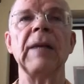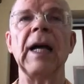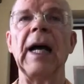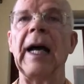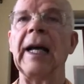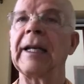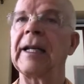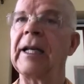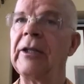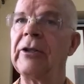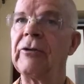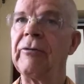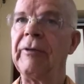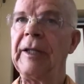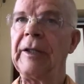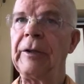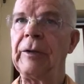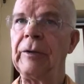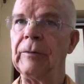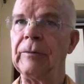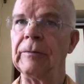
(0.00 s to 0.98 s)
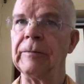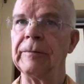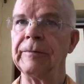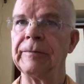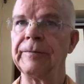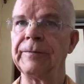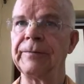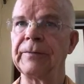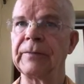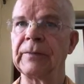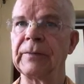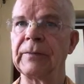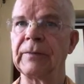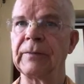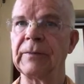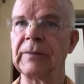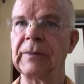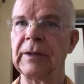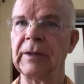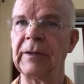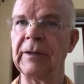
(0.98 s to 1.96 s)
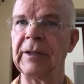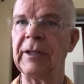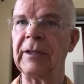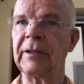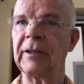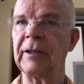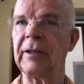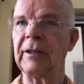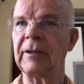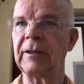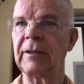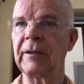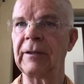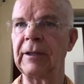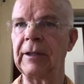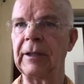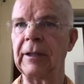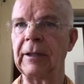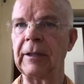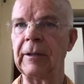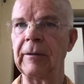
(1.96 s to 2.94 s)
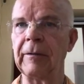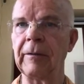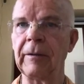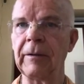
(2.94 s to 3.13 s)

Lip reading: I can treat you. This is the